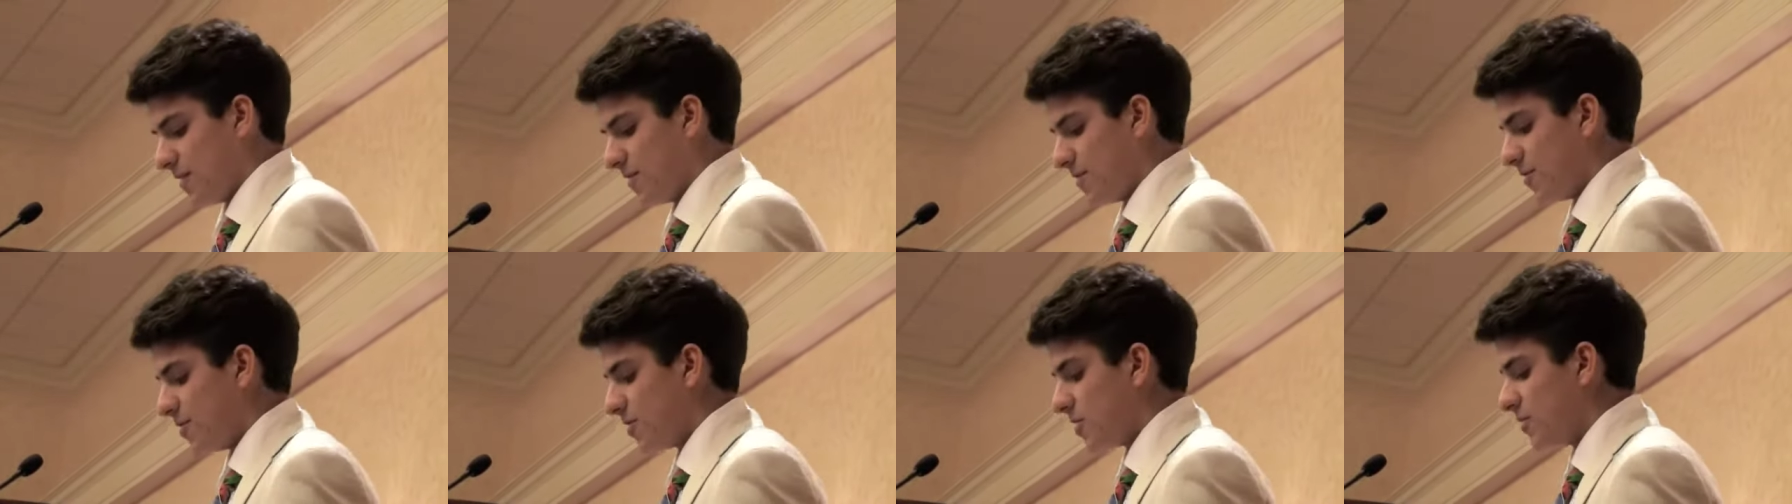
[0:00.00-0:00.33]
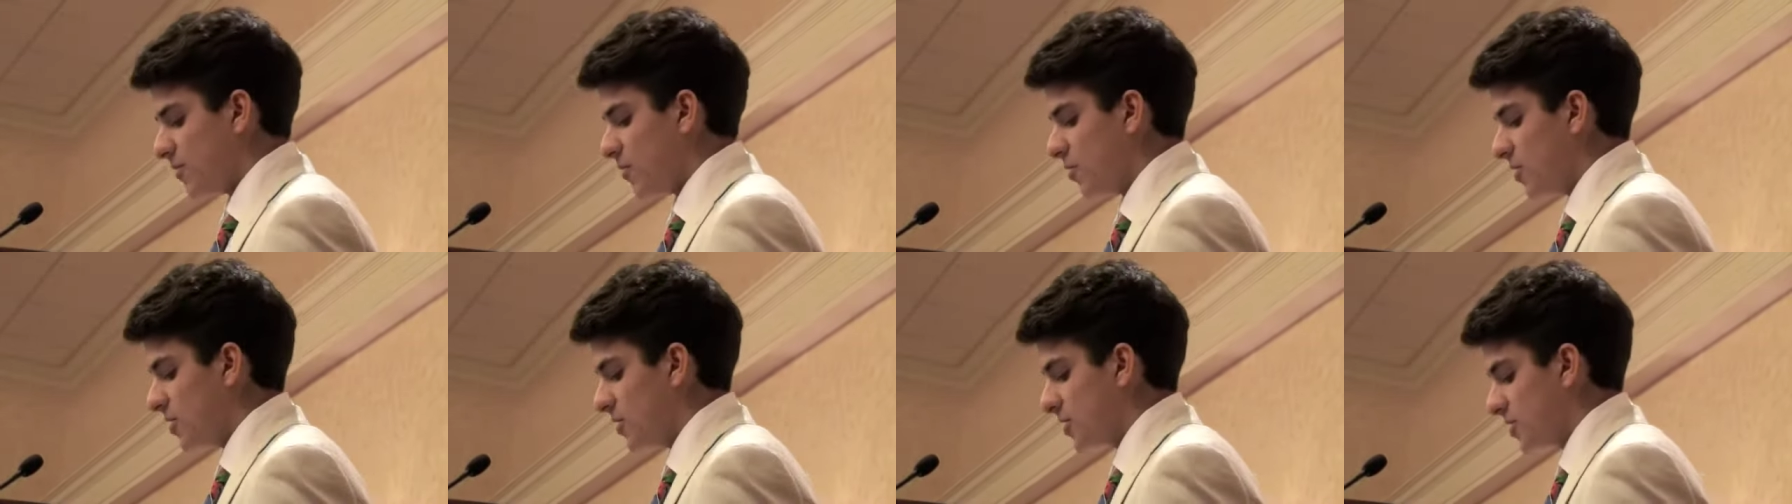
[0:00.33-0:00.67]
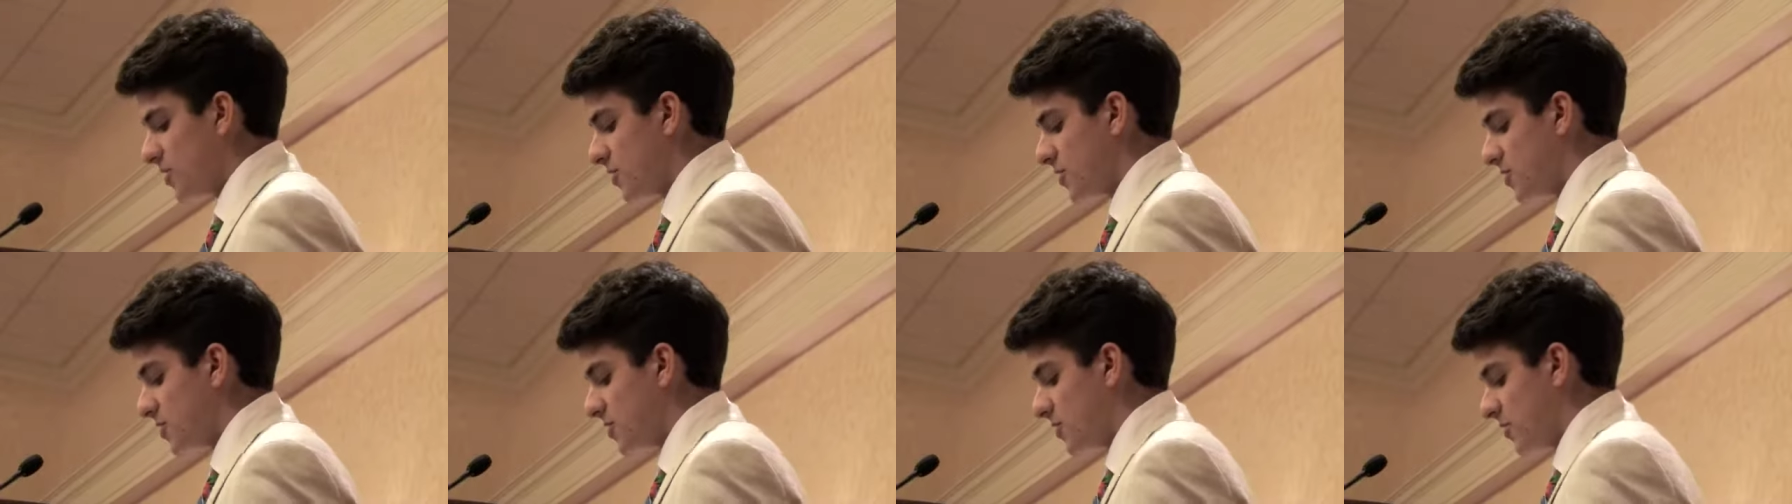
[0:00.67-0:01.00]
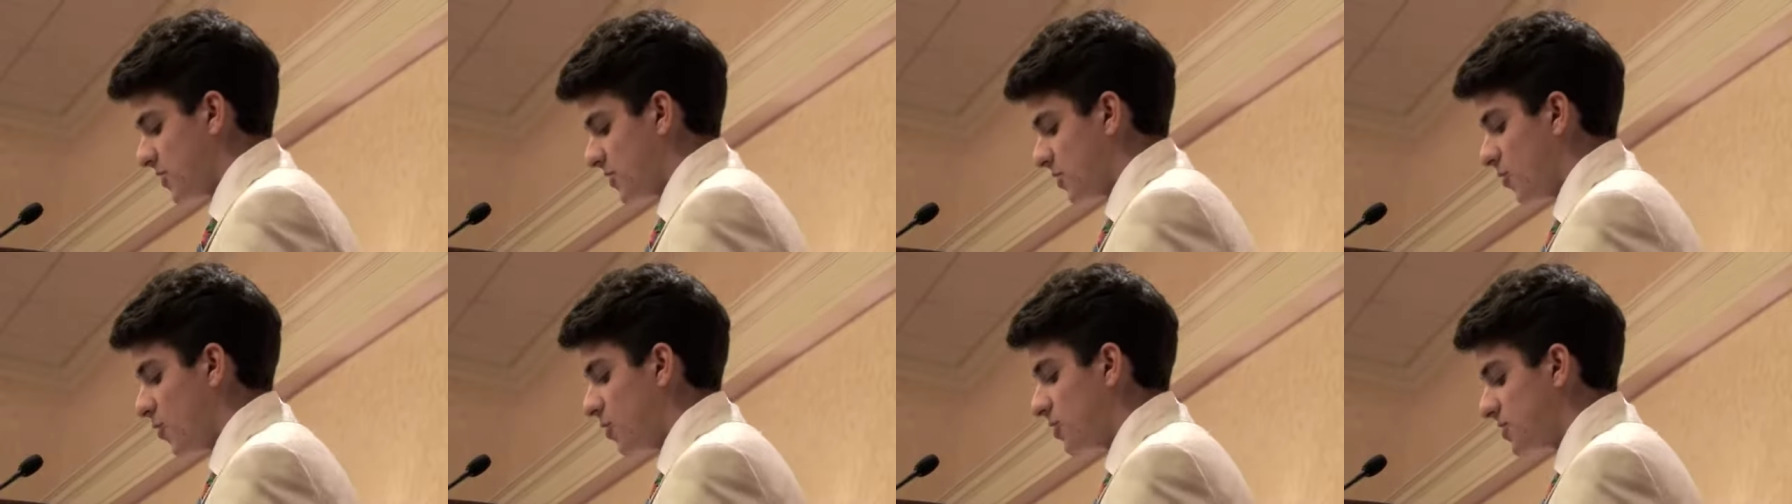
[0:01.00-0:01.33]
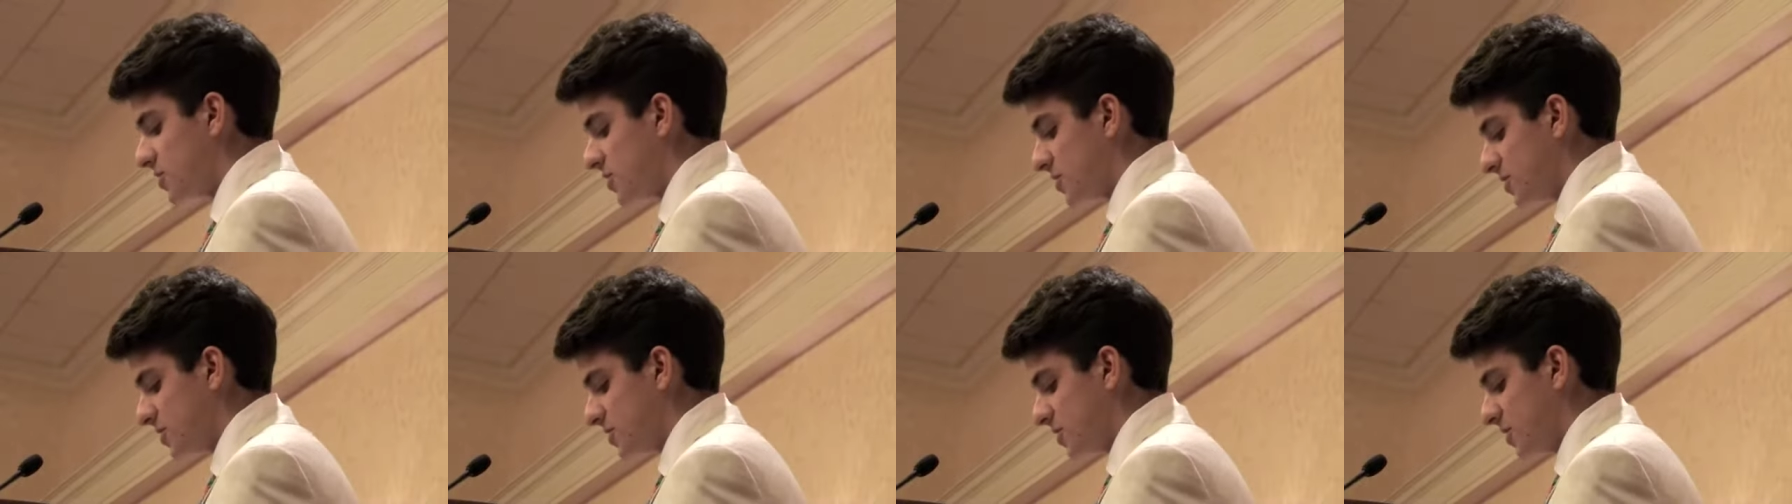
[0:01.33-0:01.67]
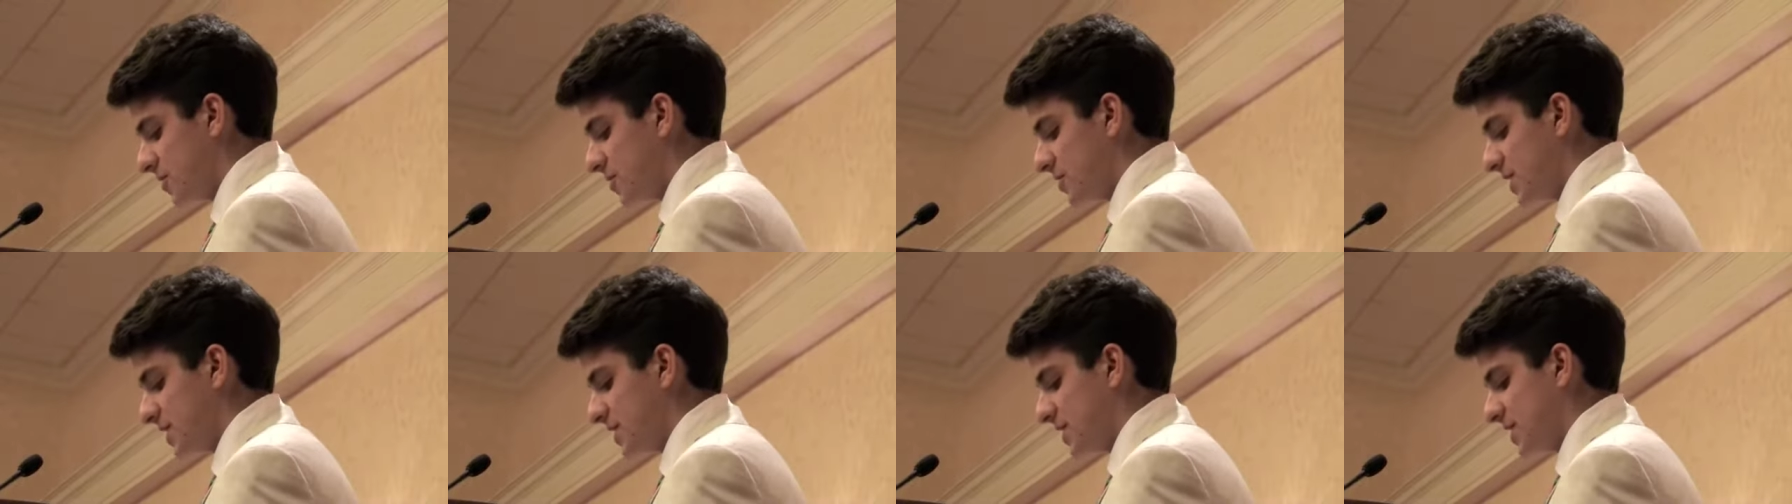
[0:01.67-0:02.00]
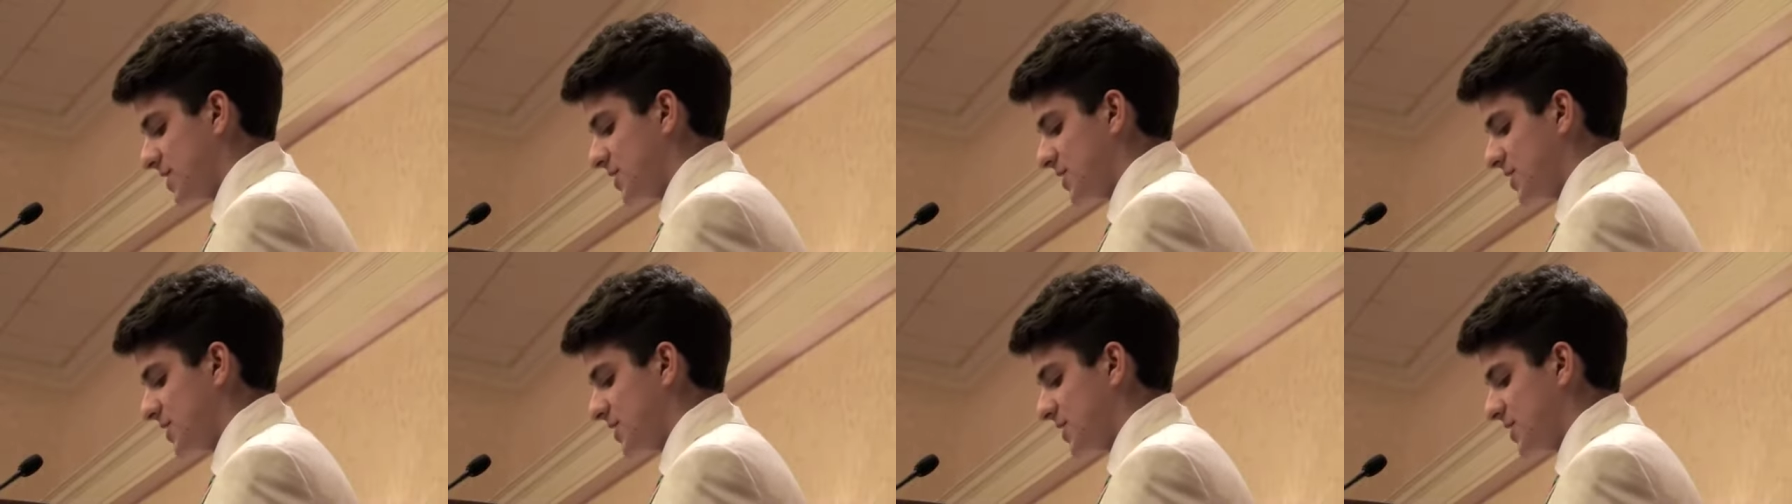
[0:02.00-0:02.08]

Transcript: Furthermore, torture, torture serves as